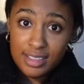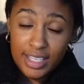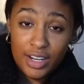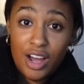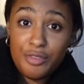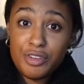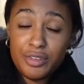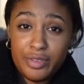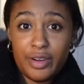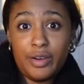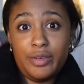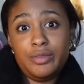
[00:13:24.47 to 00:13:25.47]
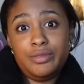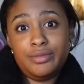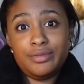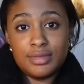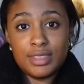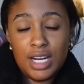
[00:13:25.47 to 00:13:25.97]
Get off your phone.
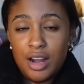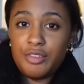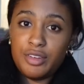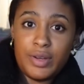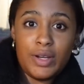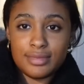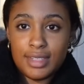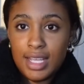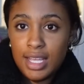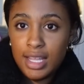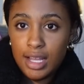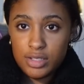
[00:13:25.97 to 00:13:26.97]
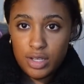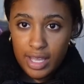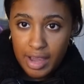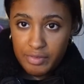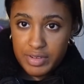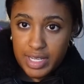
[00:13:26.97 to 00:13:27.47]
That's all I
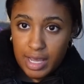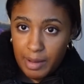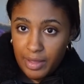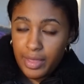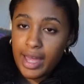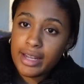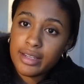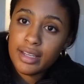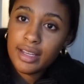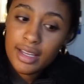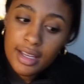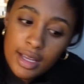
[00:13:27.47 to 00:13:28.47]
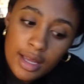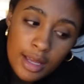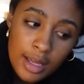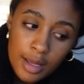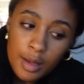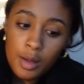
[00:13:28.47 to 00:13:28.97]
have to say about that.
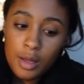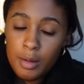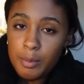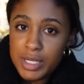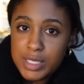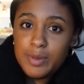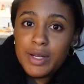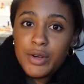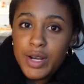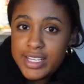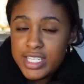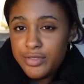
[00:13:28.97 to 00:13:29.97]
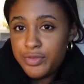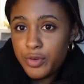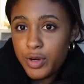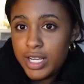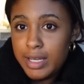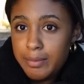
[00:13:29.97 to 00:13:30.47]
But it's been a crazy
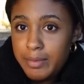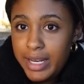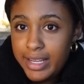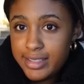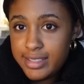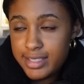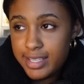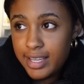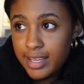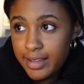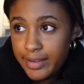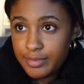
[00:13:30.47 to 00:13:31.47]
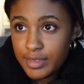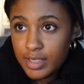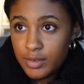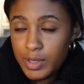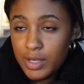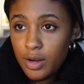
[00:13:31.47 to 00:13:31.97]
40 minutes.
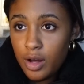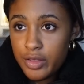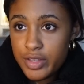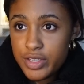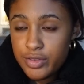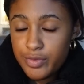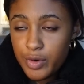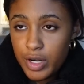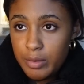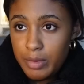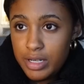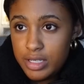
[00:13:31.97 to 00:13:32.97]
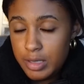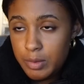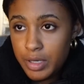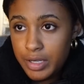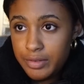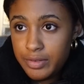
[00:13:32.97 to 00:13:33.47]
We can call this the 40-minute
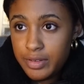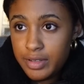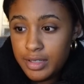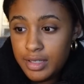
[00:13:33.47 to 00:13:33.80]
debrief.